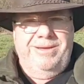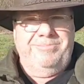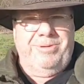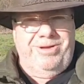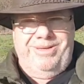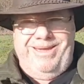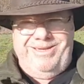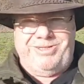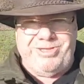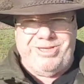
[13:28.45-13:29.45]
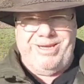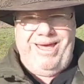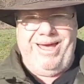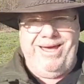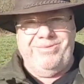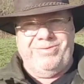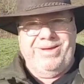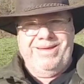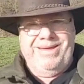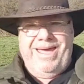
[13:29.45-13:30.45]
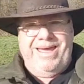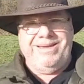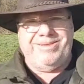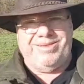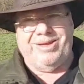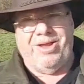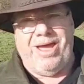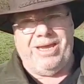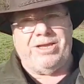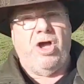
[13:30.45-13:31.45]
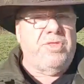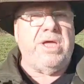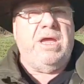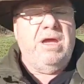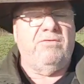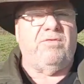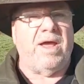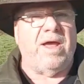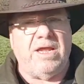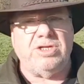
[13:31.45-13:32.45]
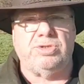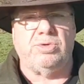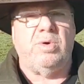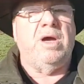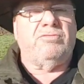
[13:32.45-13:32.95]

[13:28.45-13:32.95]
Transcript: but it doesn't have anything like the financial